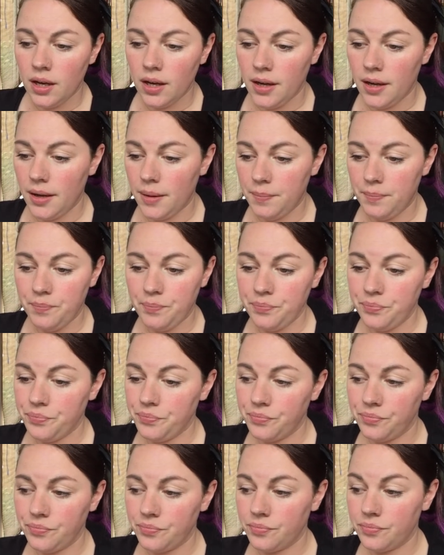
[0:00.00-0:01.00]

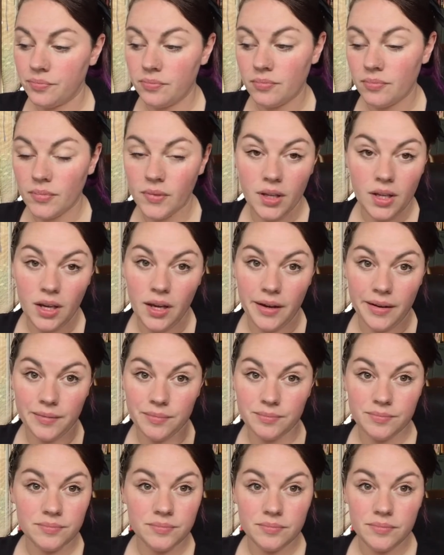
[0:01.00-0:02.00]
Yeah.
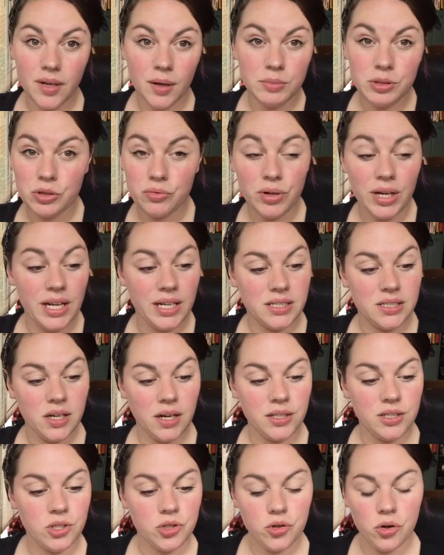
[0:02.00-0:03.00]
I'm just really
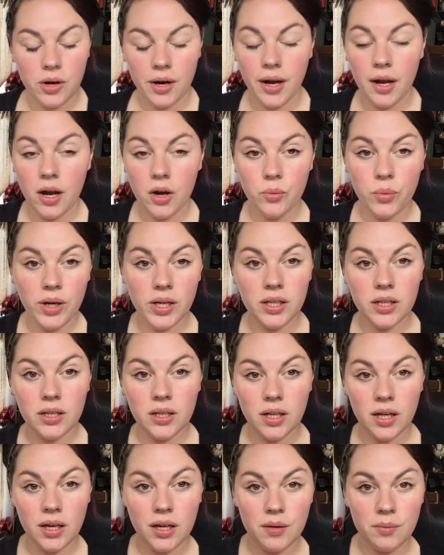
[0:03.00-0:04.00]
excited to try it. I
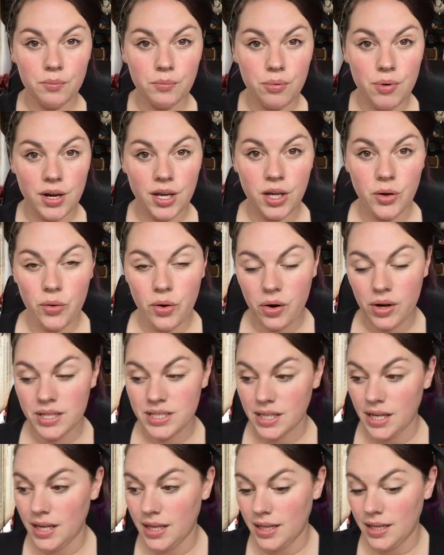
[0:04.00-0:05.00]
will bring you
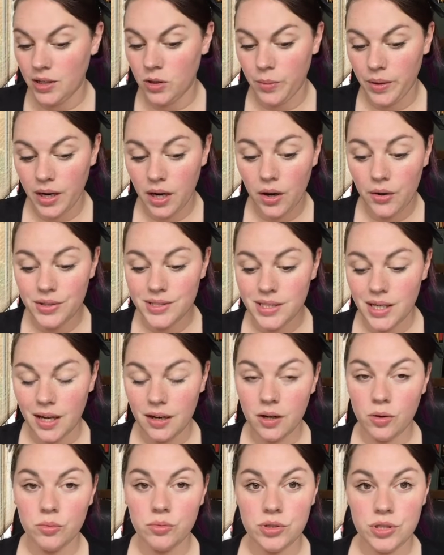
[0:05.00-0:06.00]
guys in a little bit closer,
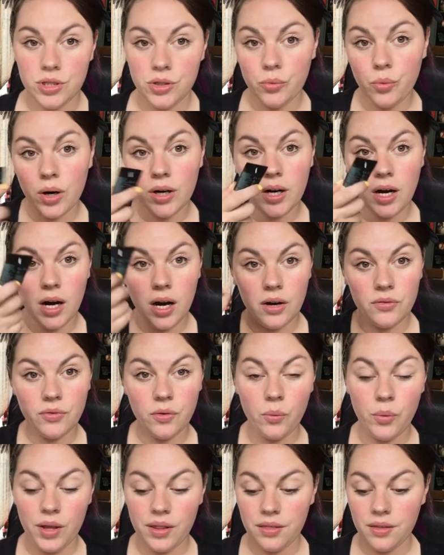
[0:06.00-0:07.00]
and I will do one half
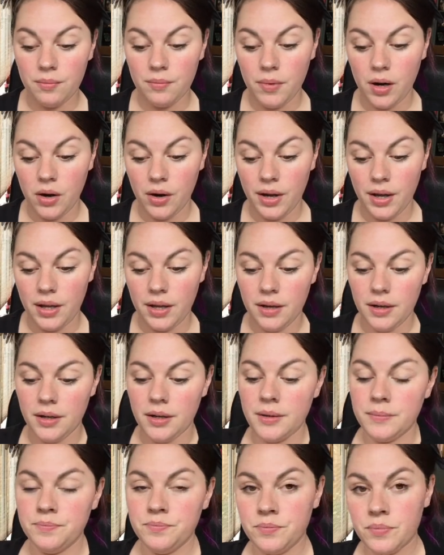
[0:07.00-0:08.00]
with my
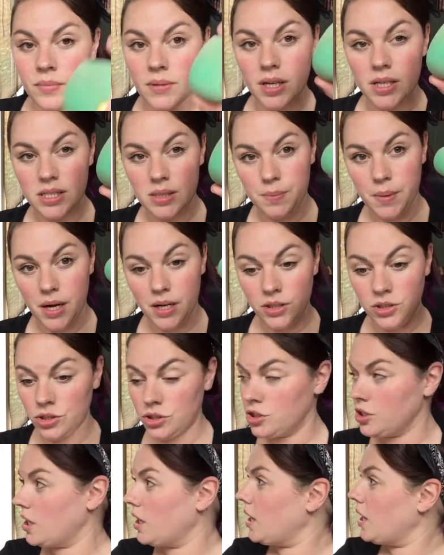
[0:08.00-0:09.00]

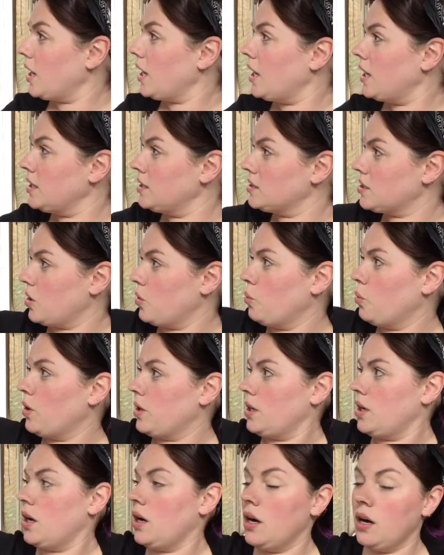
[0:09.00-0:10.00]
sponge and
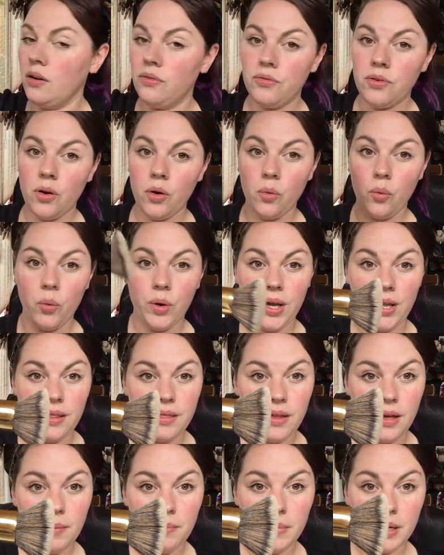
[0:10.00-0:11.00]
one half
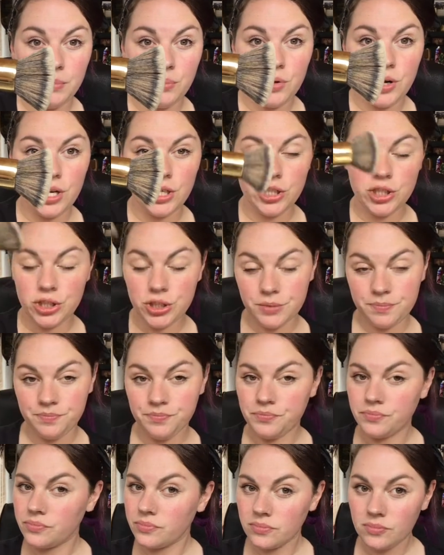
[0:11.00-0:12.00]
with my brush,
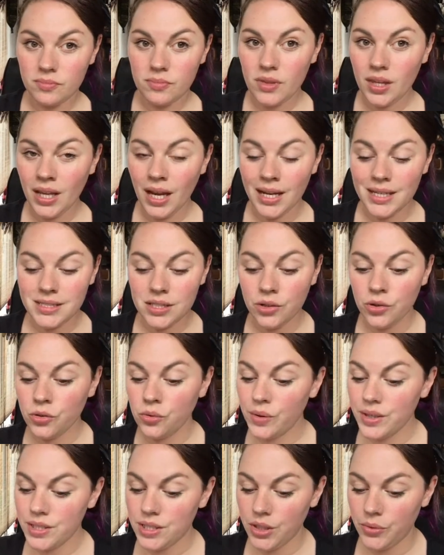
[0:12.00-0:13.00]
as I
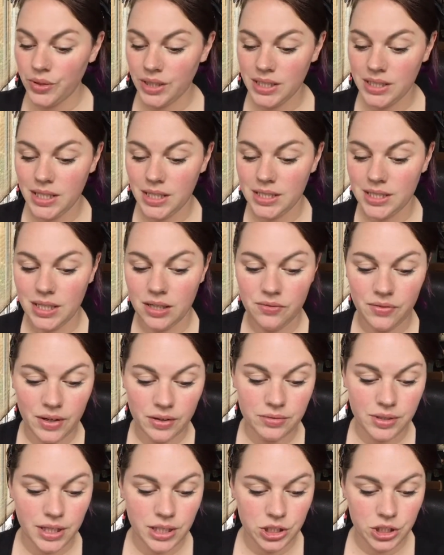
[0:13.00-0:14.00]
always do when I test out
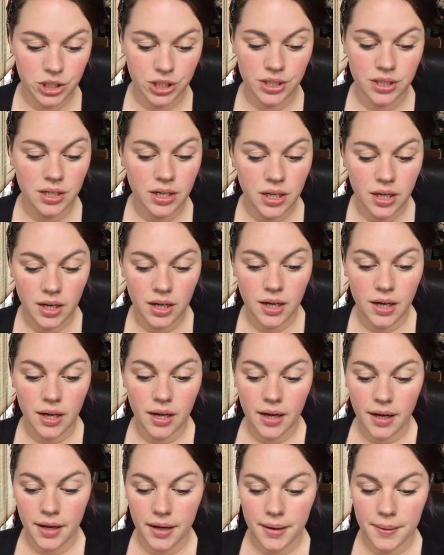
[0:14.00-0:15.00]
foundation.
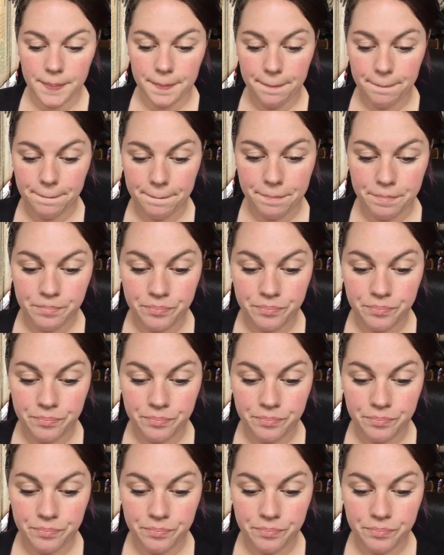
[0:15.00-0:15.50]
So